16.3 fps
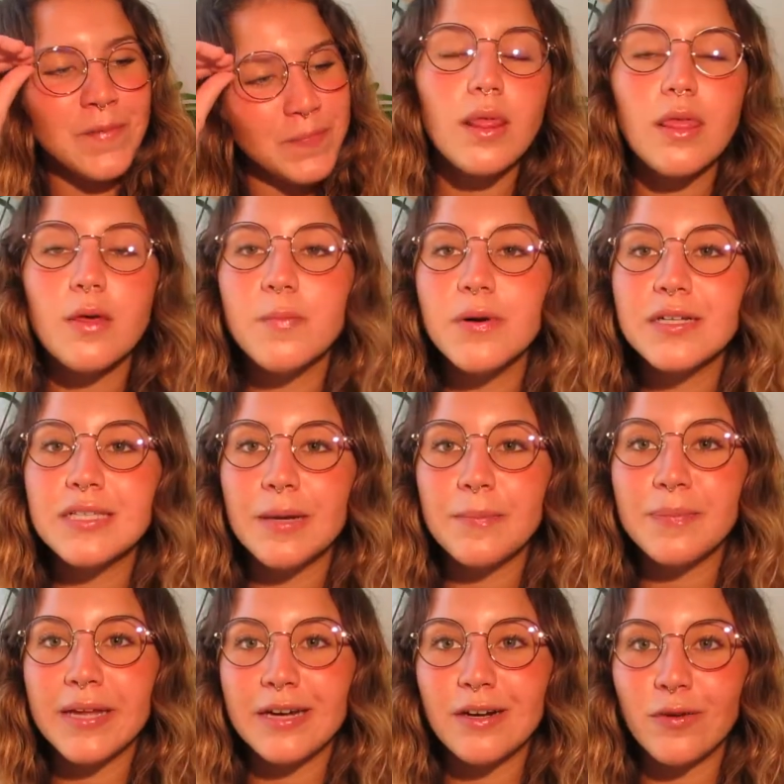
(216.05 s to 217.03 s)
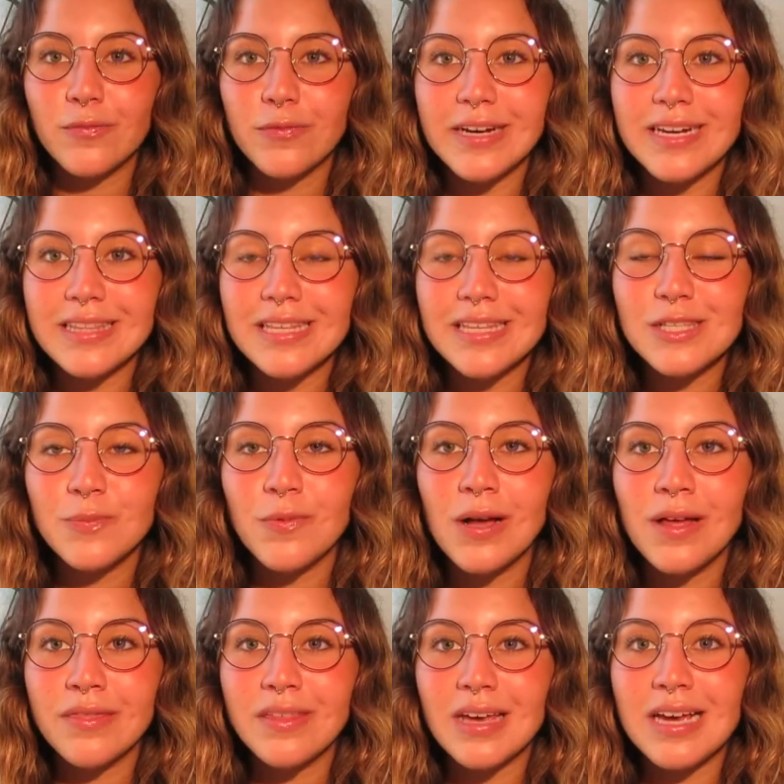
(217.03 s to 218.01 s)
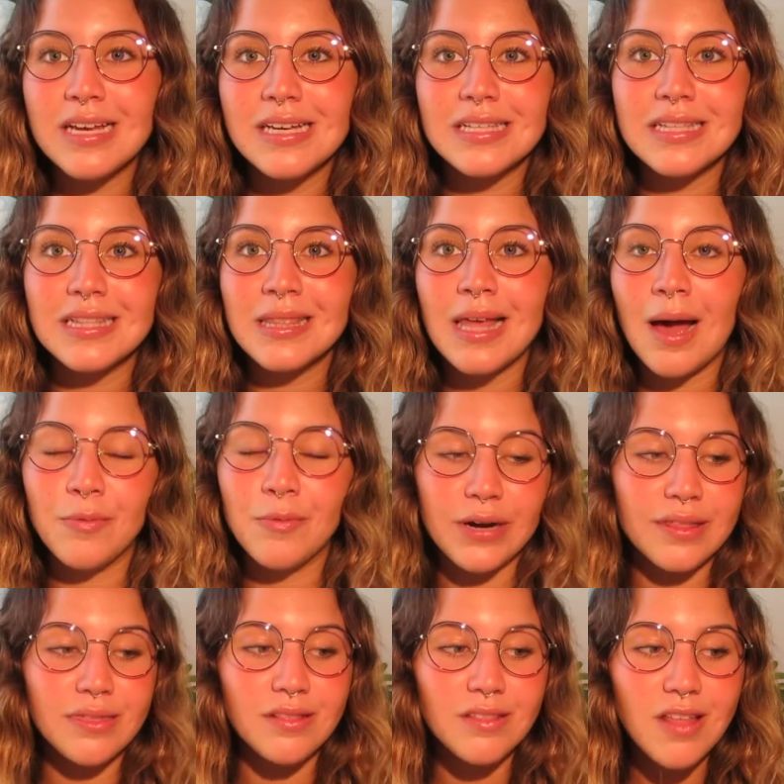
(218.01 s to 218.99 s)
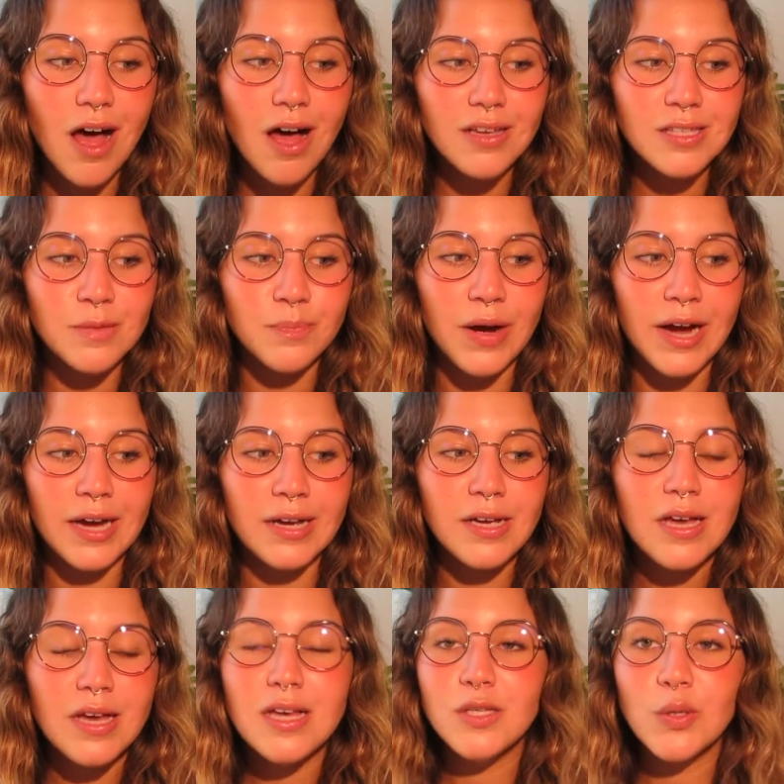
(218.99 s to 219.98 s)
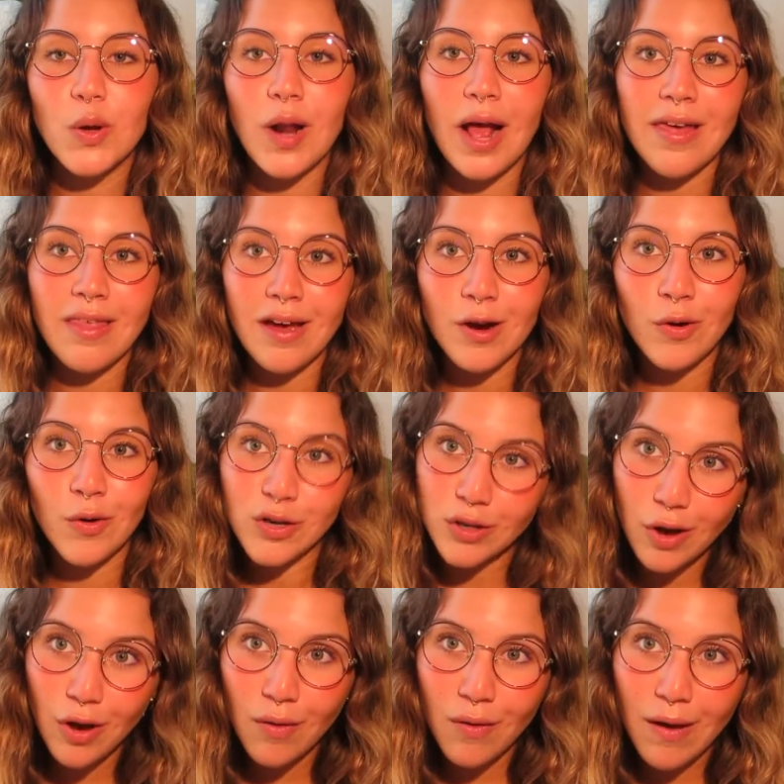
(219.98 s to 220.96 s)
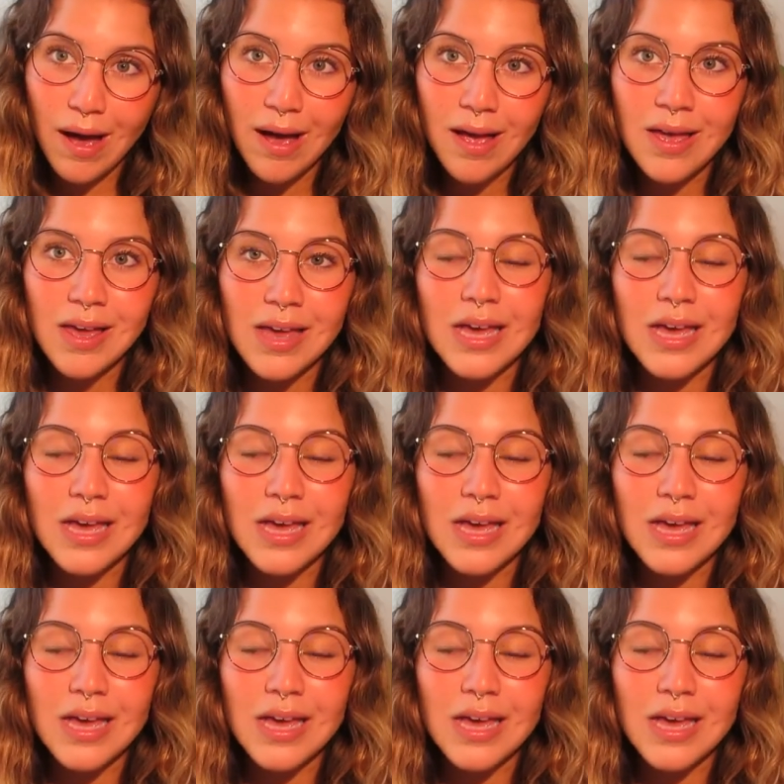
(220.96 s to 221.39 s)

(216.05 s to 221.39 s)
One of the books I plan on reading this month is Labyrinth Lost by Soraya Cordova.